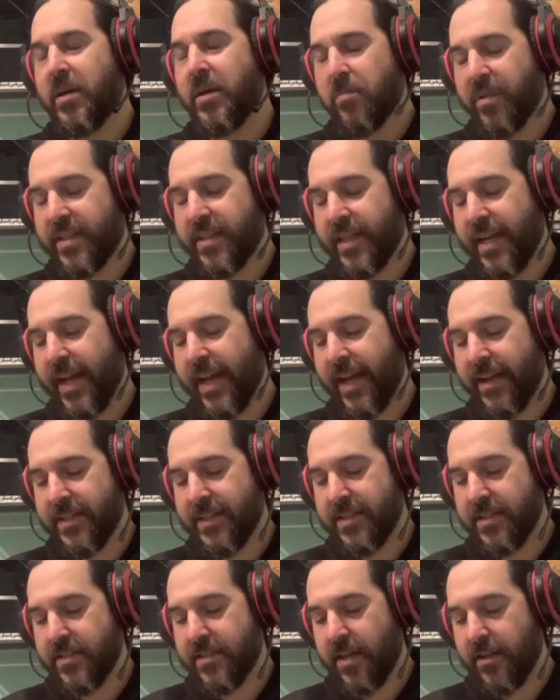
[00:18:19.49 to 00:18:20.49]
But then I had
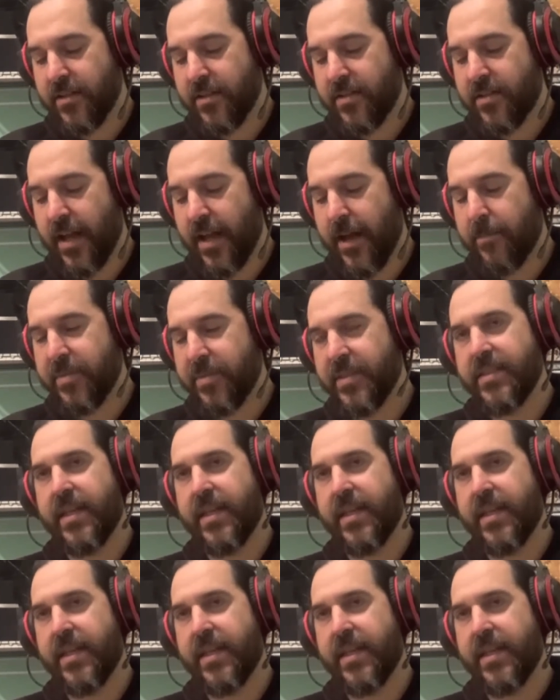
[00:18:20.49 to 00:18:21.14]
to stop and